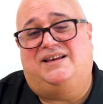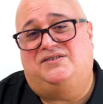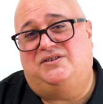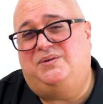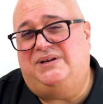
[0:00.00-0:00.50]

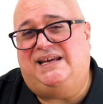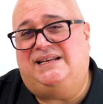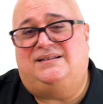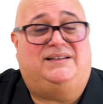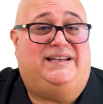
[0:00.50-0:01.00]
So you
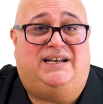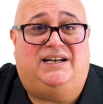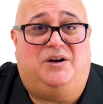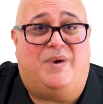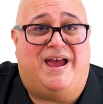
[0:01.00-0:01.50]
need to lead
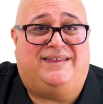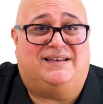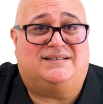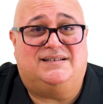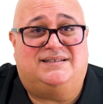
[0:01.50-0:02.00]
in a way
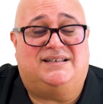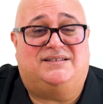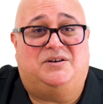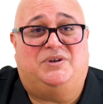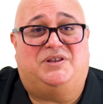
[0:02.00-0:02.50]
that's
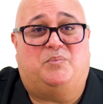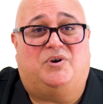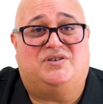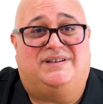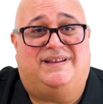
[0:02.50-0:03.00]
consistent with the
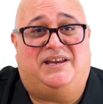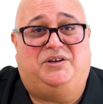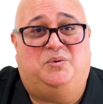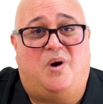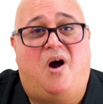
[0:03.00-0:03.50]
person that
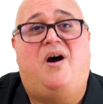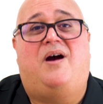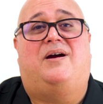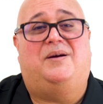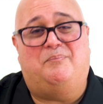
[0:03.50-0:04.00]
you
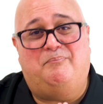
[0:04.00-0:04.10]
are,